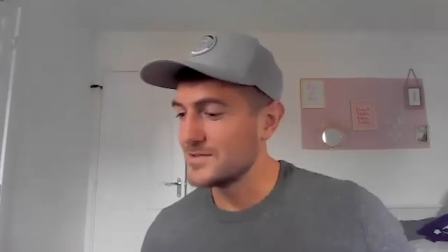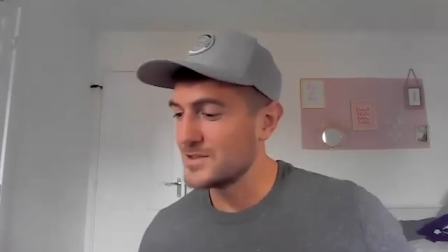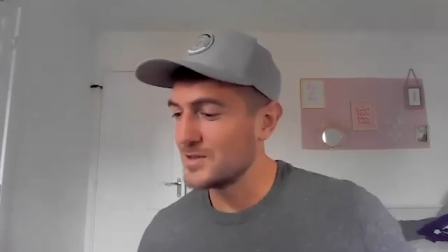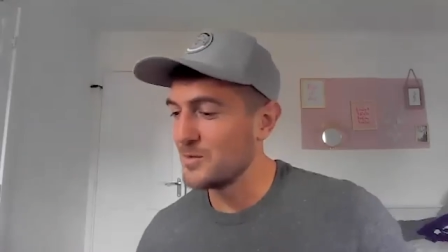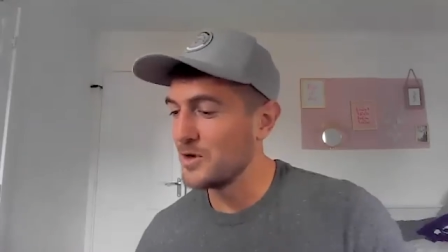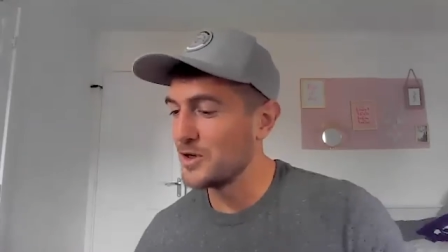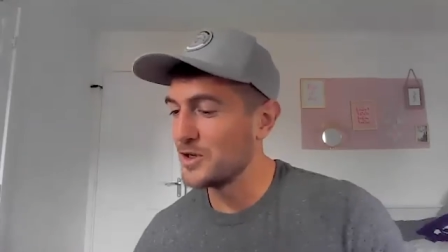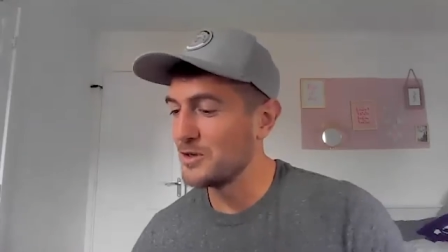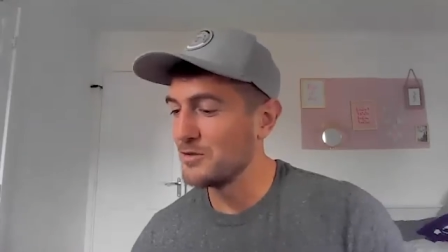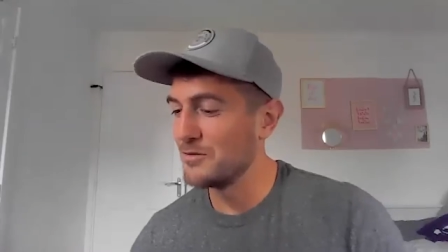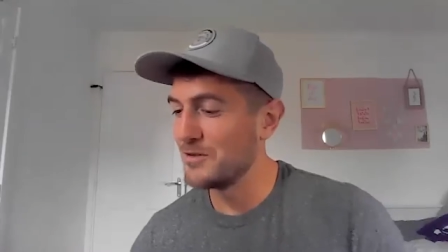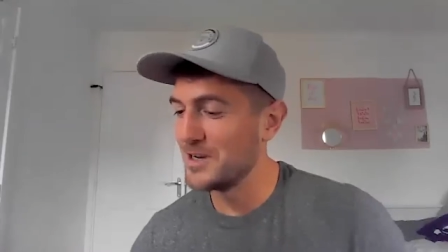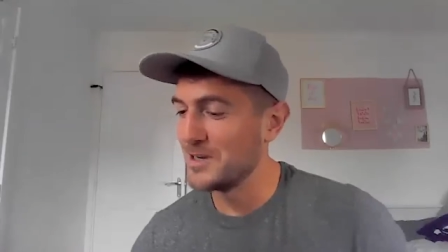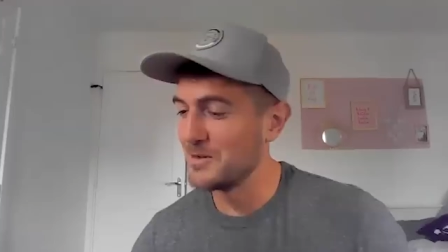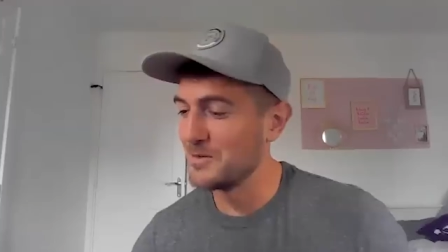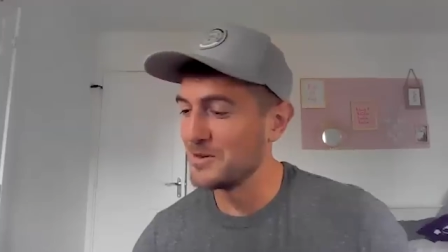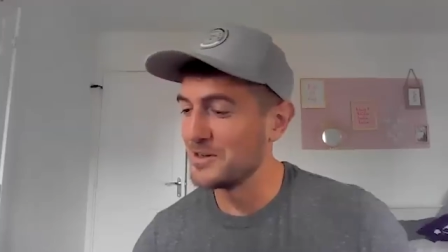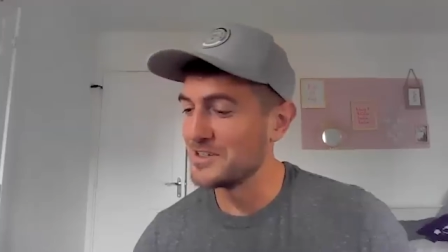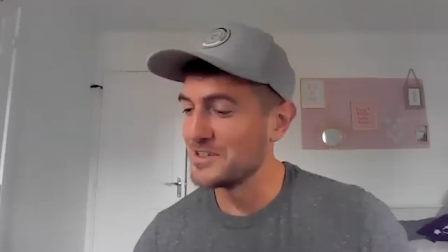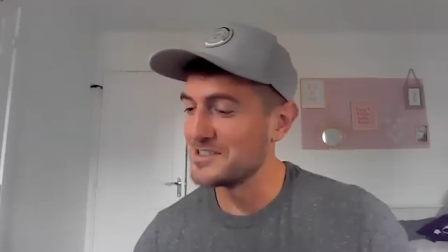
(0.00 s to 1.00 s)
So what you
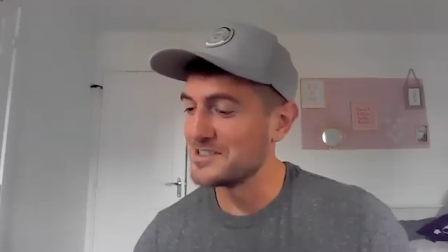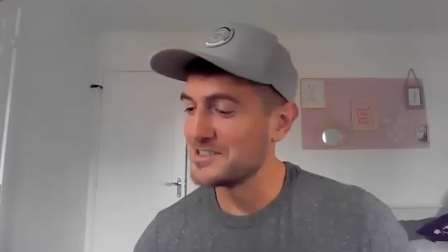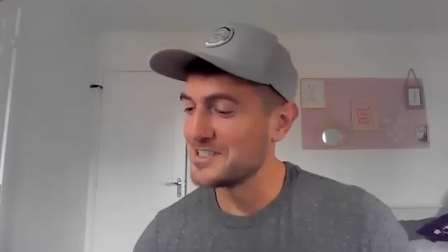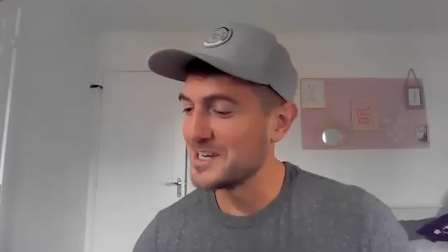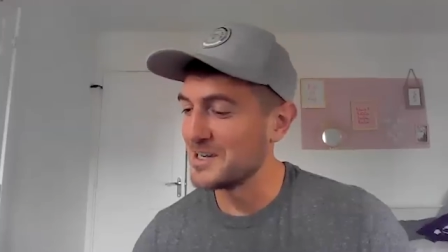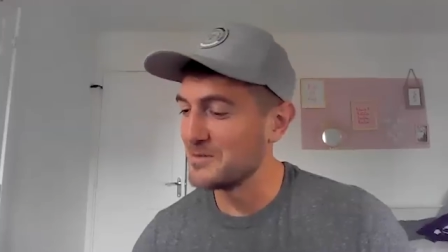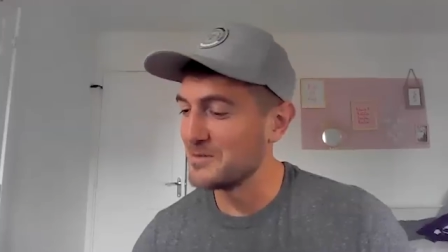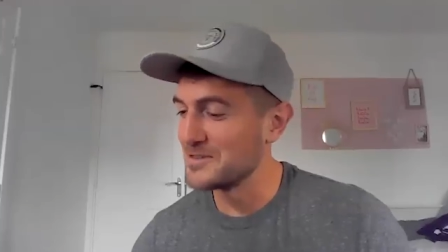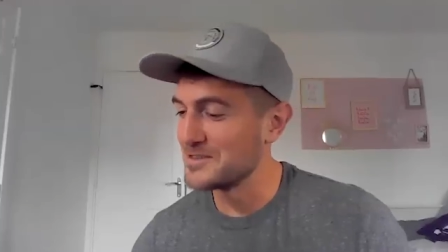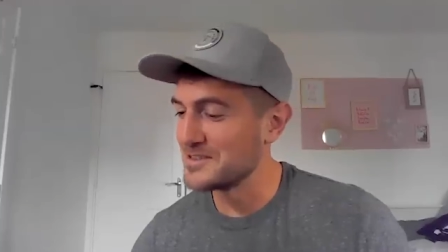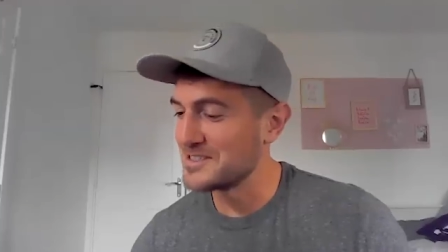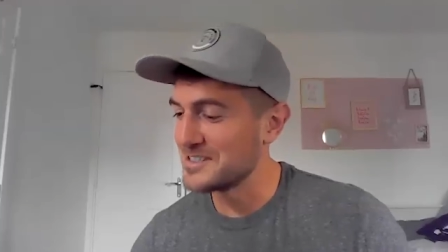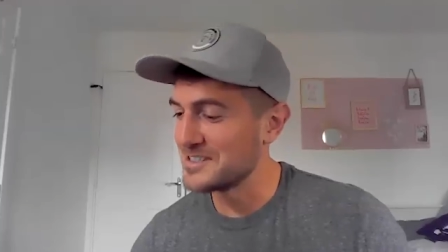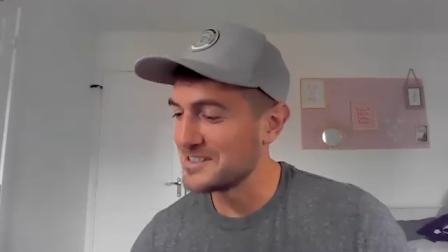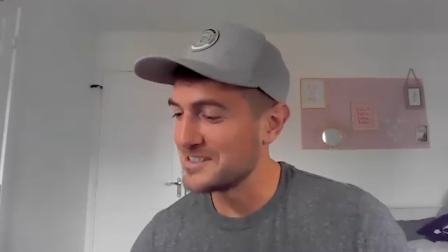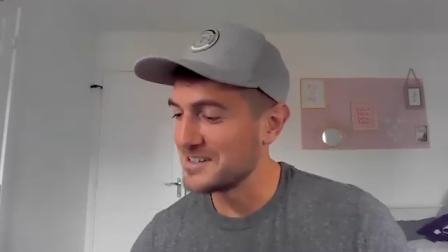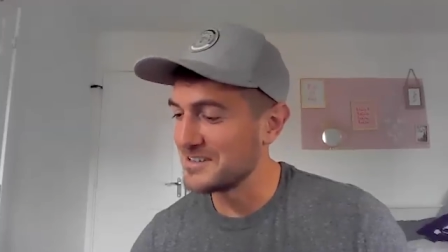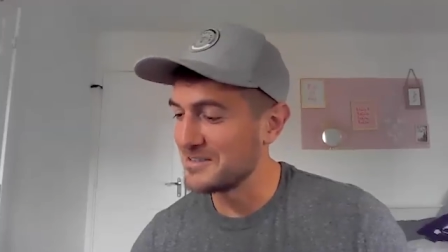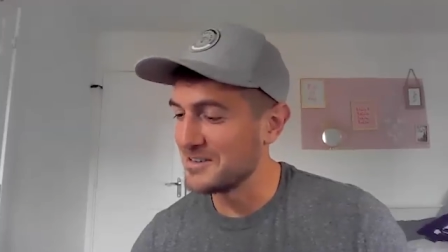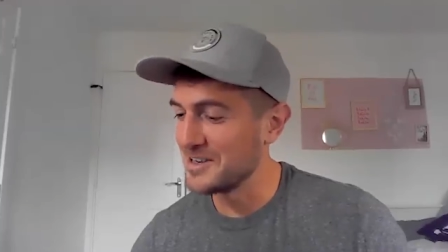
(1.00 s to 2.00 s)
really wanted to say
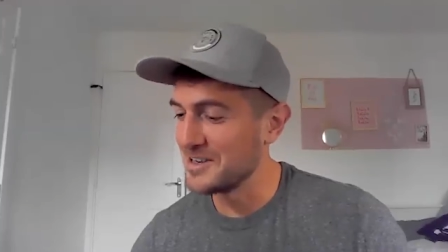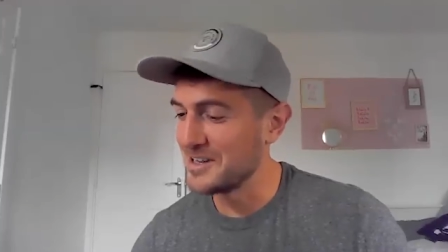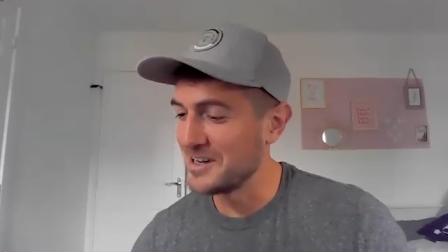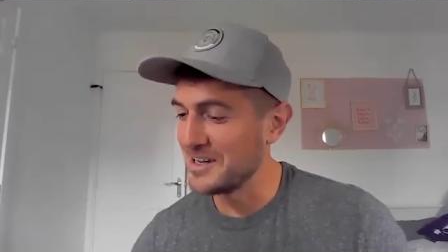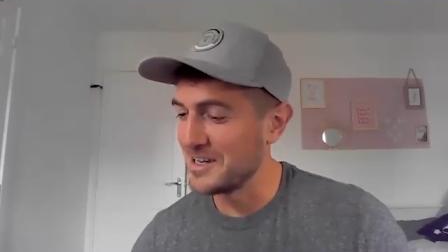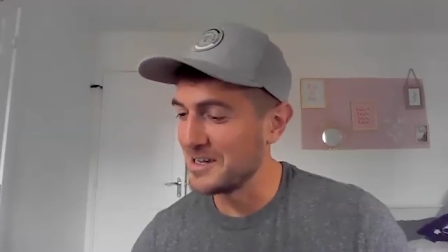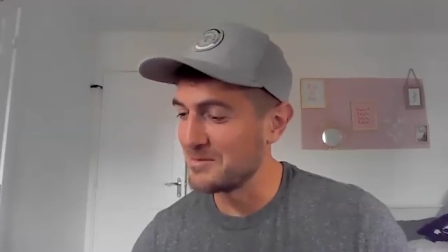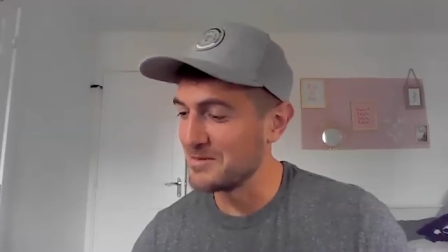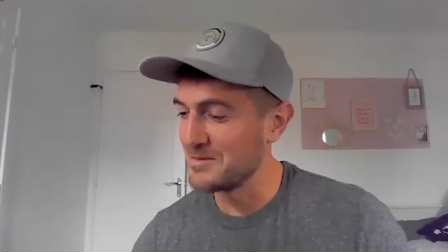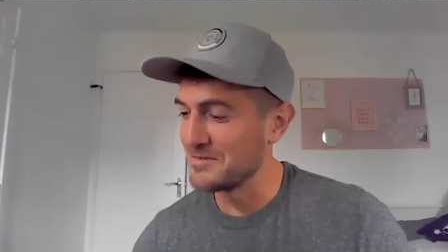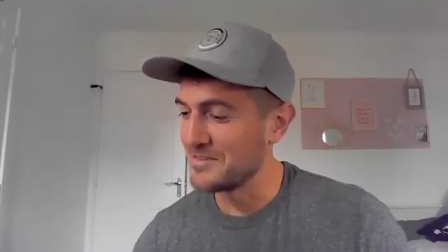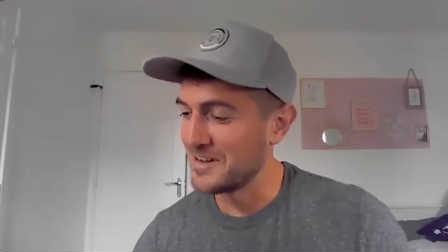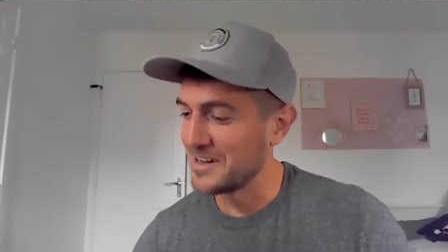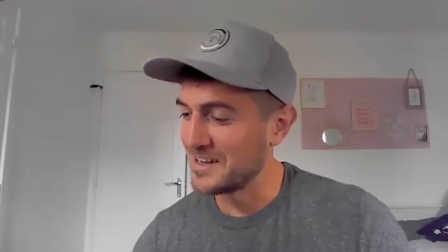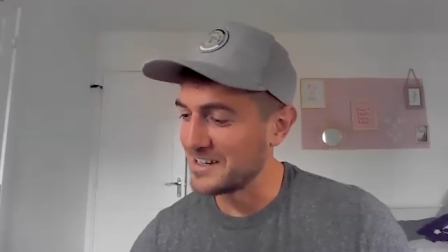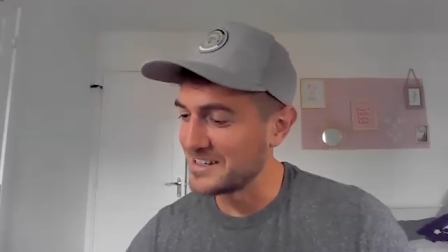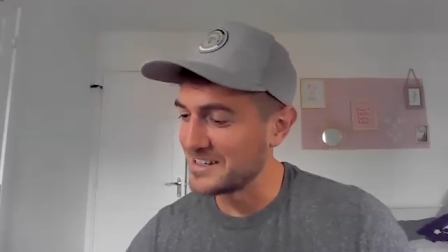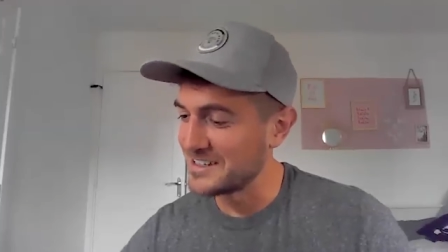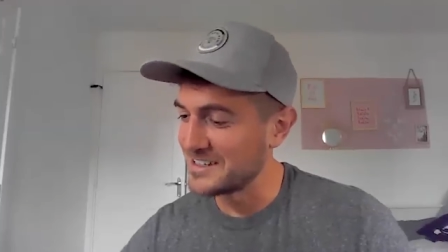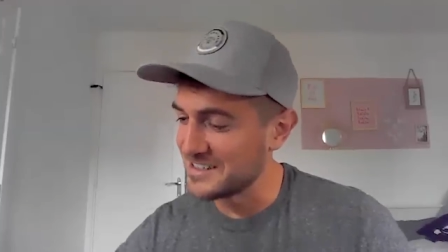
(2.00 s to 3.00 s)
was
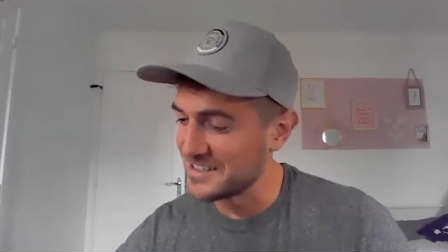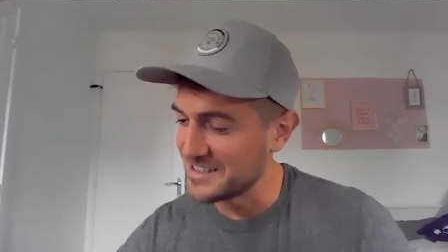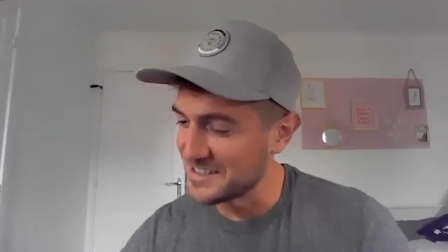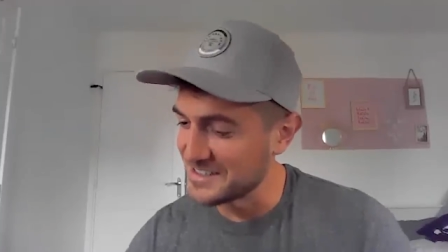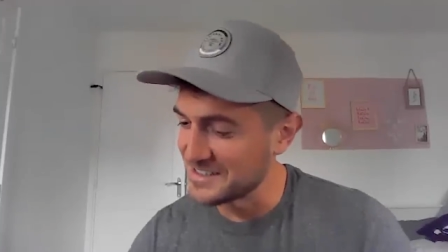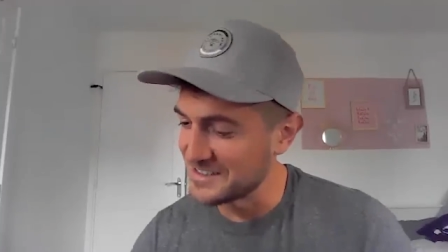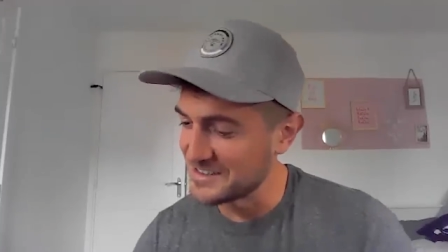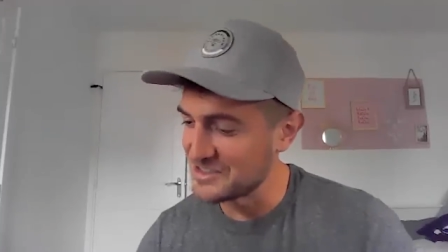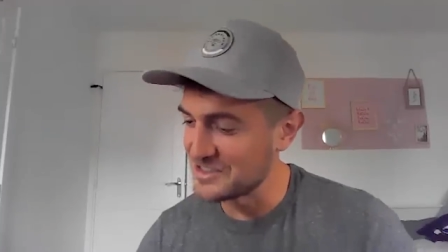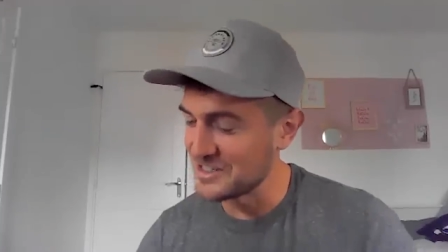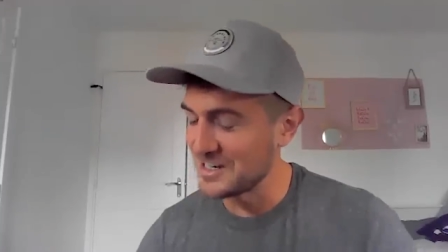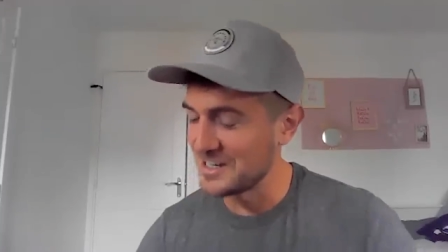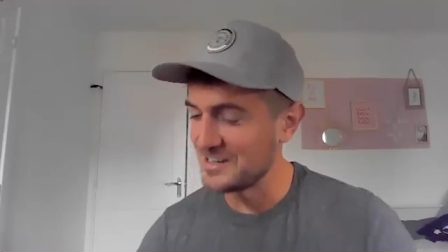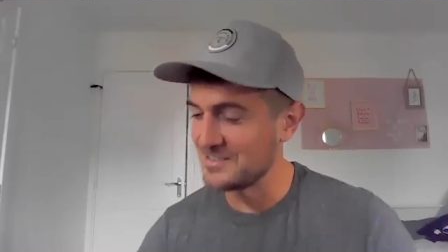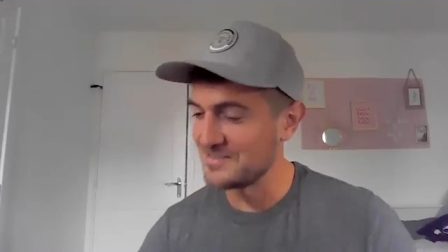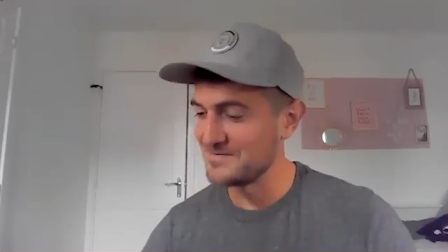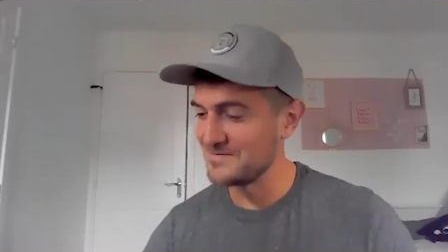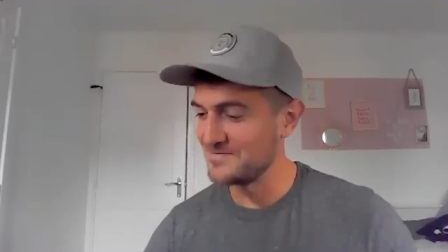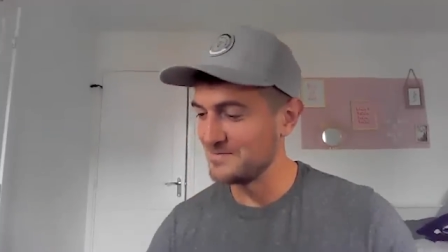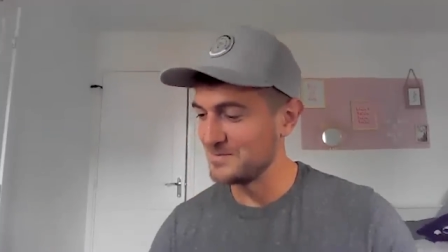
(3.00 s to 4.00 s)
and chill
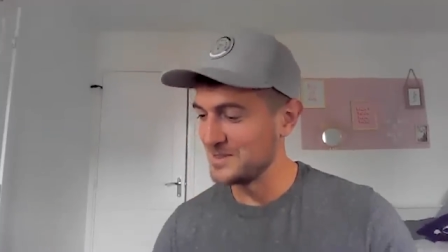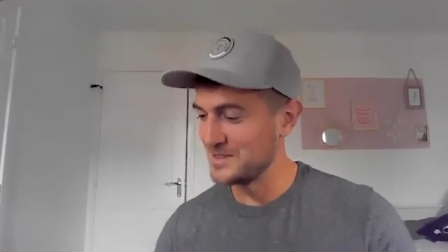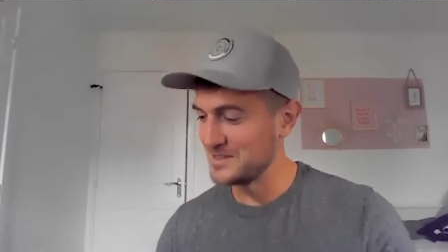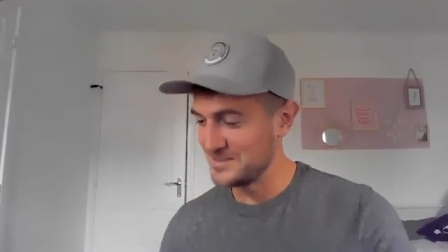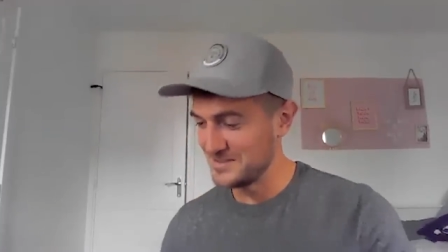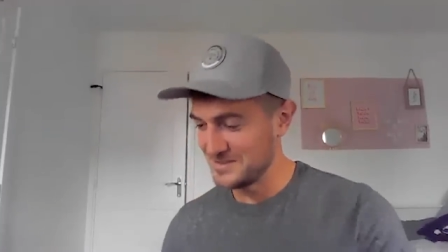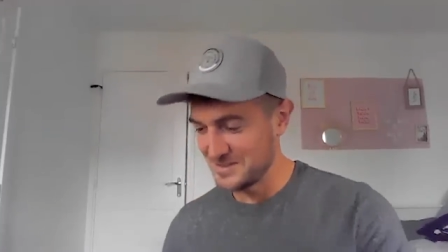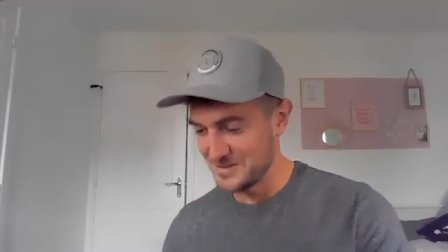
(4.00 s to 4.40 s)
out, but